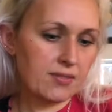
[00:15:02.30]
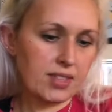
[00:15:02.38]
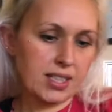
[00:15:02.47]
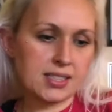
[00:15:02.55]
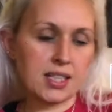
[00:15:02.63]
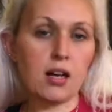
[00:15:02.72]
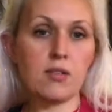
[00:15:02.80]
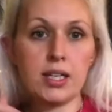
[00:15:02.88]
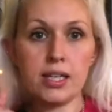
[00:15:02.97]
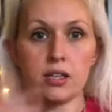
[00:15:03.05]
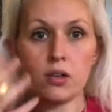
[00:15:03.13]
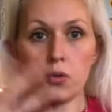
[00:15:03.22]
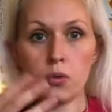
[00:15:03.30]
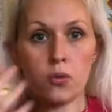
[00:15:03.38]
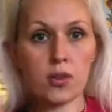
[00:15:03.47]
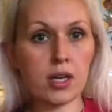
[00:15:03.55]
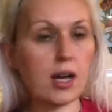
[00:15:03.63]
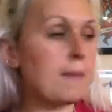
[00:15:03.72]
these, I'll link all
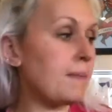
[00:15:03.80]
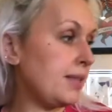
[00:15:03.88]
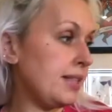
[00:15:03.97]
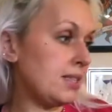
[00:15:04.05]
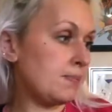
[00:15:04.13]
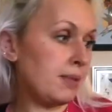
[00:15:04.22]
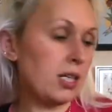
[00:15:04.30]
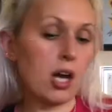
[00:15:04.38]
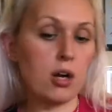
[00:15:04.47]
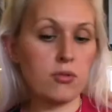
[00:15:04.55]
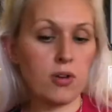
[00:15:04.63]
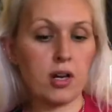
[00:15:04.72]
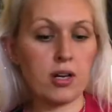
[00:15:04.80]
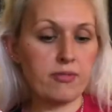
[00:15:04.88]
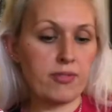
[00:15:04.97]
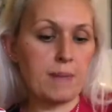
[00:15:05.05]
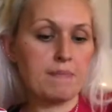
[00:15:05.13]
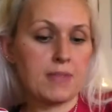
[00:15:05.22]
the companies below that
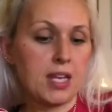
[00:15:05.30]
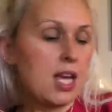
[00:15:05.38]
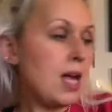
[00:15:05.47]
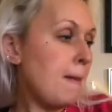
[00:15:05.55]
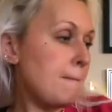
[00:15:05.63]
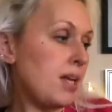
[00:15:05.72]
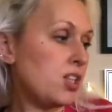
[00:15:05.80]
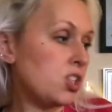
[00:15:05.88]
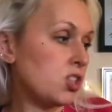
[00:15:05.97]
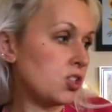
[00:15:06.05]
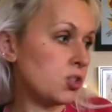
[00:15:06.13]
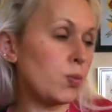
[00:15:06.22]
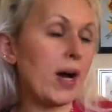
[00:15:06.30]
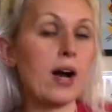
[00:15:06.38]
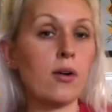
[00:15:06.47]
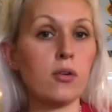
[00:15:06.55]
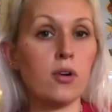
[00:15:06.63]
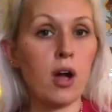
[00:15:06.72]
I've mentioned as well.
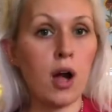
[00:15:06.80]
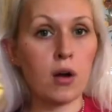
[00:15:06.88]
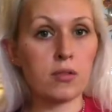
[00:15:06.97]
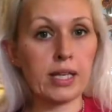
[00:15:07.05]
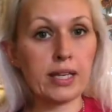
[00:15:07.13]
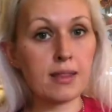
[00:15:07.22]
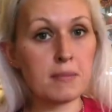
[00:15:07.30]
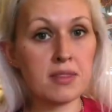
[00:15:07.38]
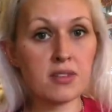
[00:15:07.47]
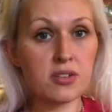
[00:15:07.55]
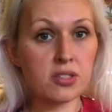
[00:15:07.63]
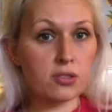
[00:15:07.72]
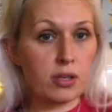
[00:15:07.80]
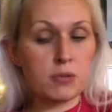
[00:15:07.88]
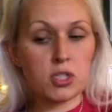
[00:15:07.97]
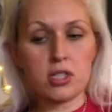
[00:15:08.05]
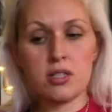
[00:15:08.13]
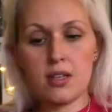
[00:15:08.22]
I'll link them in the
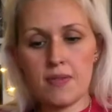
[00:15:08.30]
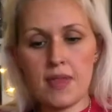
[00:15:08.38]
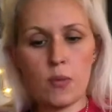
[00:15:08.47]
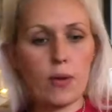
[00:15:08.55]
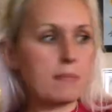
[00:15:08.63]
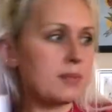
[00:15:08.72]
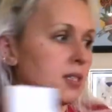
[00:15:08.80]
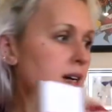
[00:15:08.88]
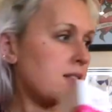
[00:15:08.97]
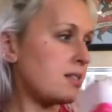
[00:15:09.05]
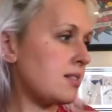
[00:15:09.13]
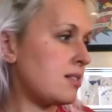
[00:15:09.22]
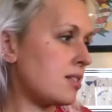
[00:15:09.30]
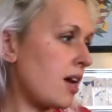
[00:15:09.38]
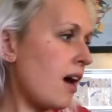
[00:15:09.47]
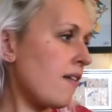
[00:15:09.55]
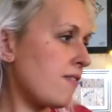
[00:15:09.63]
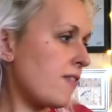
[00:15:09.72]
description and their websites and
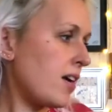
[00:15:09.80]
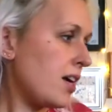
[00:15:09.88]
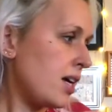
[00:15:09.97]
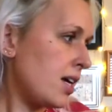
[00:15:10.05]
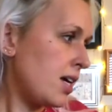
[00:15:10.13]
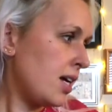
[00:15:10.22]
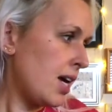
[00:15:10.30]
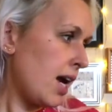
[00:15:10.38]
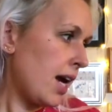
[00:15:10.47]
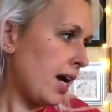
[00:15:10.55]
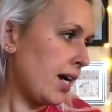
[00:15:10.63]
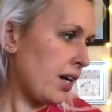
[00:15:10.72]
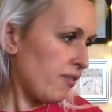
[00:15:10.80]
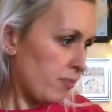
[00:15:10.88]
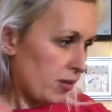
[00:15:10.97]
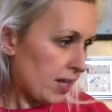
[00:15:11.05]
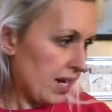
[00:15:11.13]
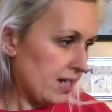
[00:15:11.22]
stuff. And I've put
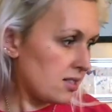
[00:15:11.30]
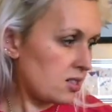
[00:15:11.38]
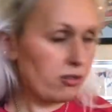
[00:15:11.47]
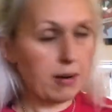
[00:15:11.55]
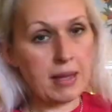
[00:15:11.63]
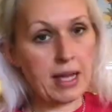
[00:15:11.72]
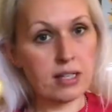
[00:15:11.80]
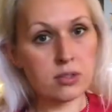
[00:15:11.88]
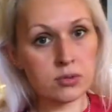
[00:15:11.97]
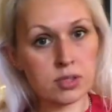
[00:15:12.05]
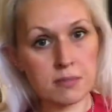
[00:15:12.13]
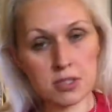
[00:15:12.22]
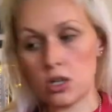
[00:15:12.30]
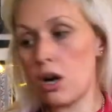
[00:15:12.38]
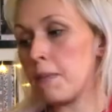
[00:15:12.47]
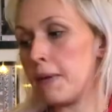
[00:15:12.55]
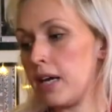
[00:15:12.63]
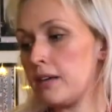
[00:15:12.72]
their Instagram handles at the top
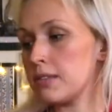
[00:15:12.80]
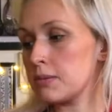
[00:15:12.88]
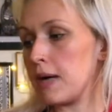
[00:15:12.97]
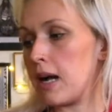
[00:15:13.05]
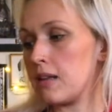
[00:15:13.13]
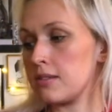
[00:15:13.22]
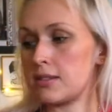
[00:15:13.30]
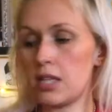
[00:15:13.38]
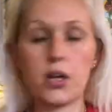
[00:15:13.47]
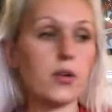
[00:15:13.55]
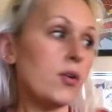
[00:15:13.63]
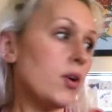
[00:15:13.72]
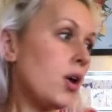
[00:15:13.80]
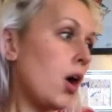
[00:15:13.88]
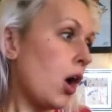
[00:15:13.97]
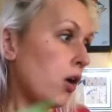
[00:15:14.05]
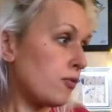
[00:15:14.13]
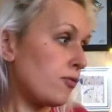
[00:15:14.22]
here as well, so
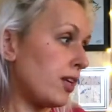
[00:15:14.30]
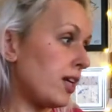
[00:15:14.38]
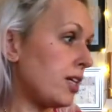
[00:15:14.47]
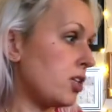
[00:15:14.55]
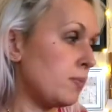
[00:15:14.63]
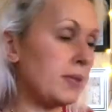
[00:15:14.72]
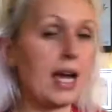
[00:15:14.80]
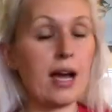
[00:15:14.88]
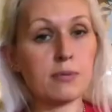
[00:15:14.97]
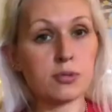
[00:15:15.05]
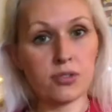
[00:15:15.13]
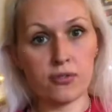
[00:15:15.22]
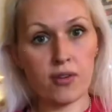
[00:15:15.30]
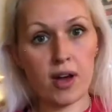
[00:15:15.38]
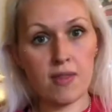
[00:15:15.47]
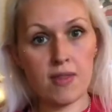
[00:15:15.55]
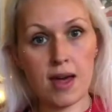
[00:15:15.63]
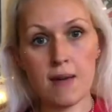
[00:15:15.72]
hopefully you'll be able to
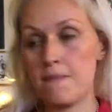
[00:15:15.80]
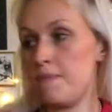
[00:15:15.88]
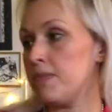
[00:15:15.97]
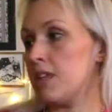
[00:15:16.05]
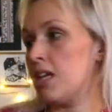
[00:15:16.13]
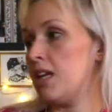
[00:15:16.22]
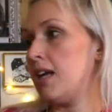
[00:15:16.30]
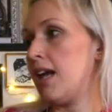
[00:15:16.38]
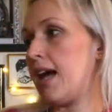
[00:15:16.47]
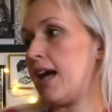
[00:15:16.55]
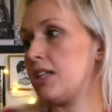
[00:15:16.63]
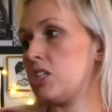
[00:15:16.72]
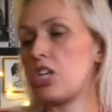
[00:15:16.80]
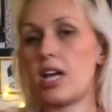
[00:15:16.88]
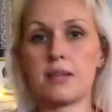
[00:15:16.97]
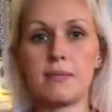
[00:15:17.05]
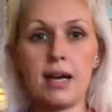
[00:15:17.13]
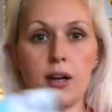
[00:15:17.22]
find them and check
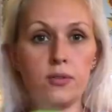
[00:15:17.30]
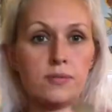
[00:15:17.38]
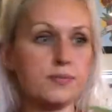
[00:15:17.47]
them out.